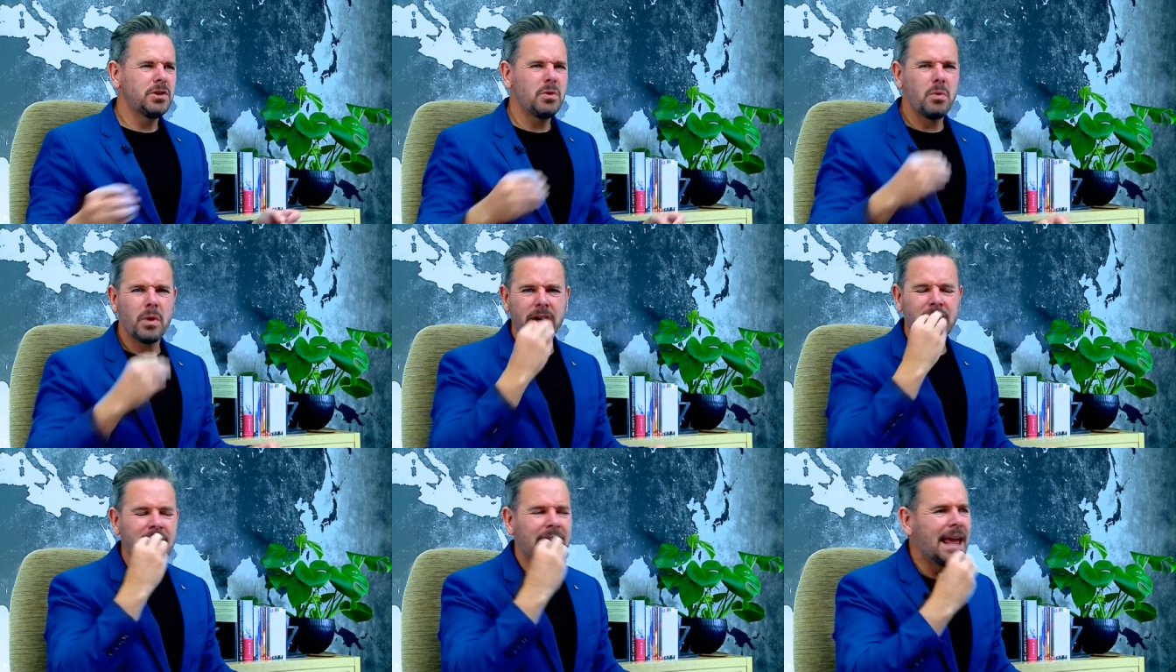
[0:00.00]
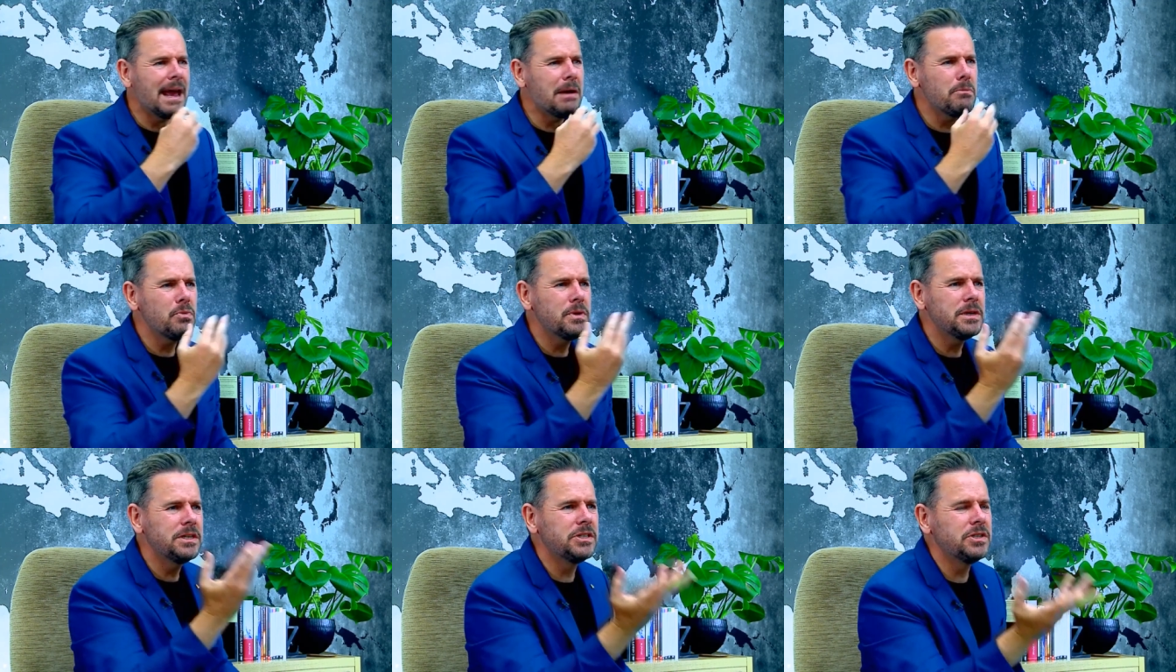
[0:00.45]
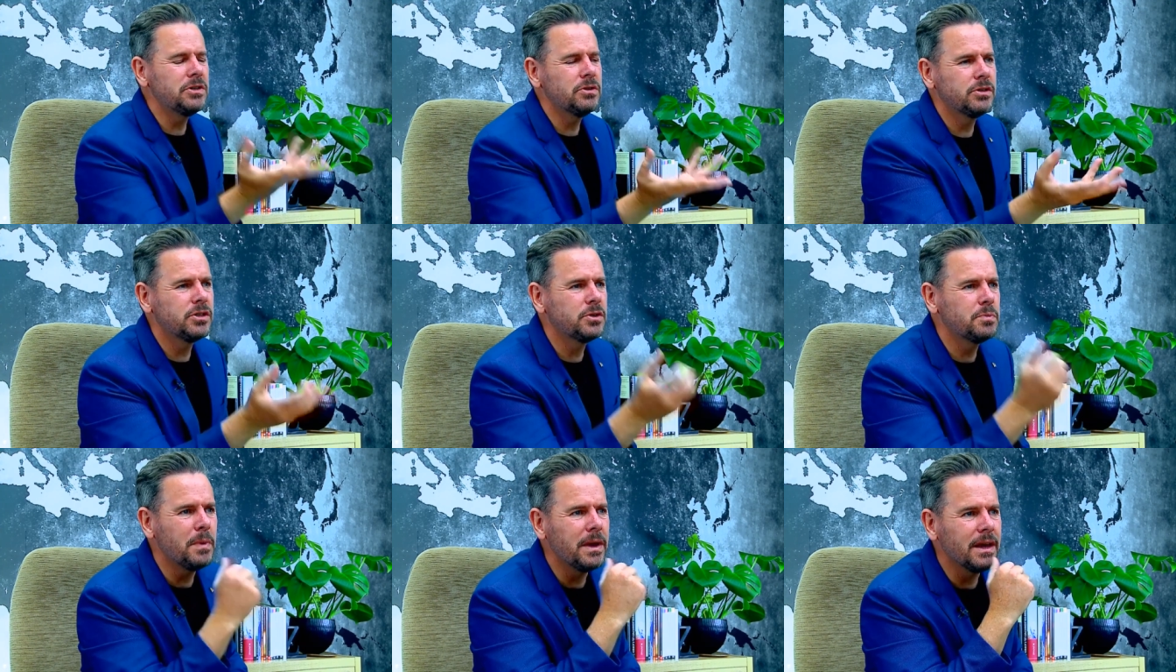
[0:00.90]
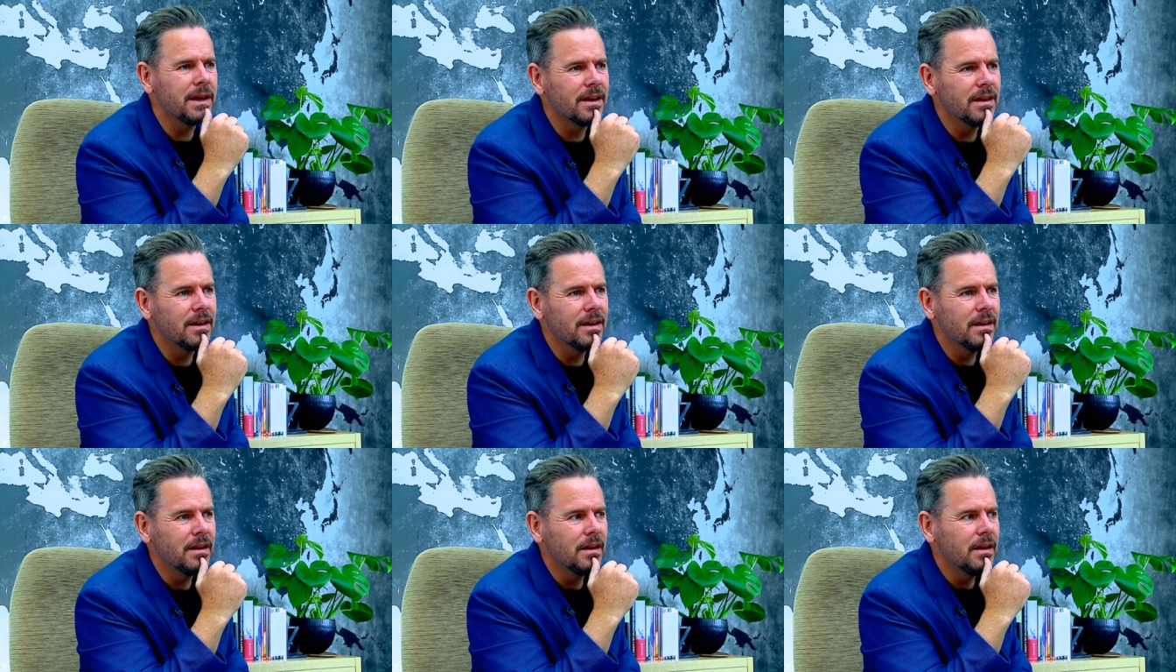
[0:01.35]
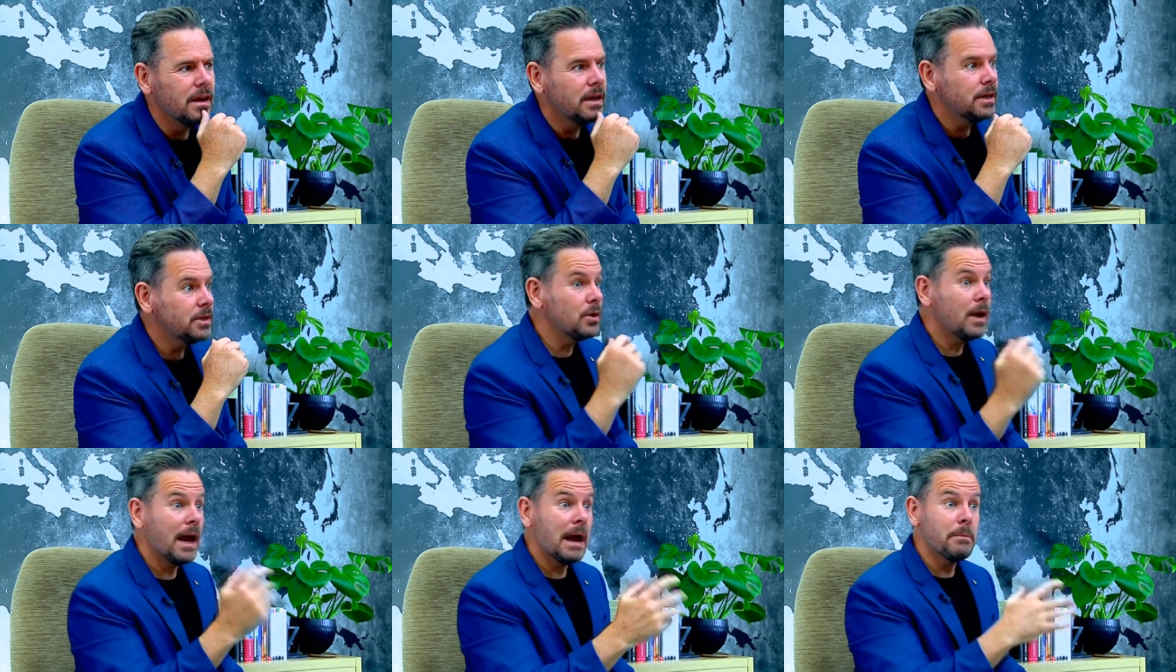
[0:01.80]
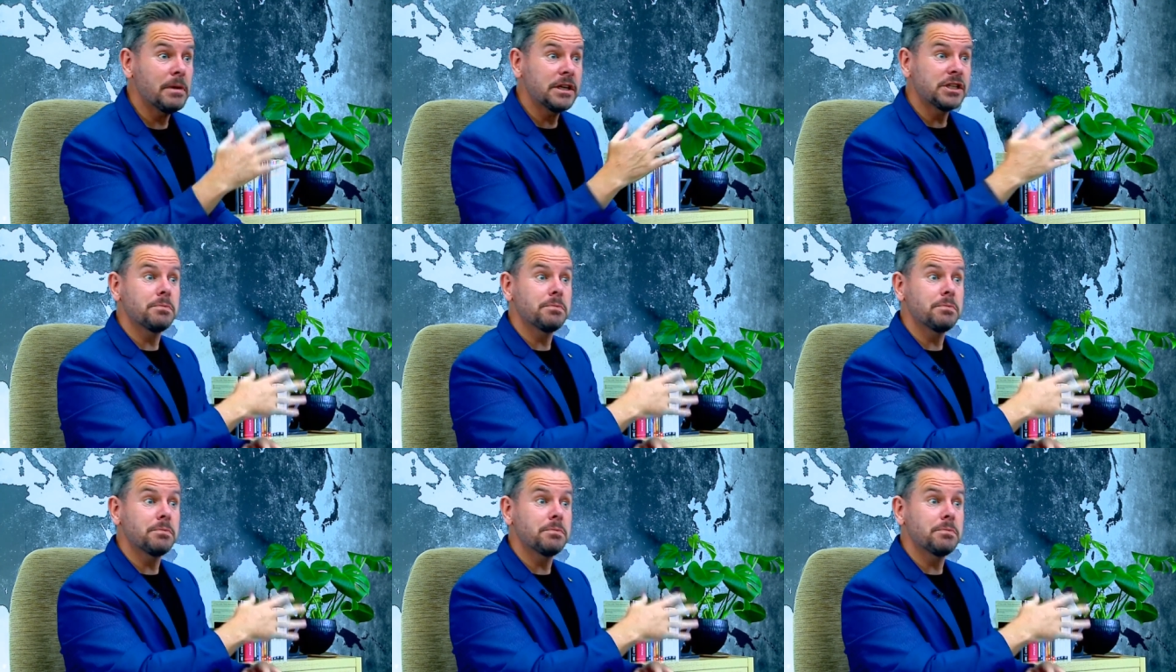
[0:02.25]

To what language you speak, to how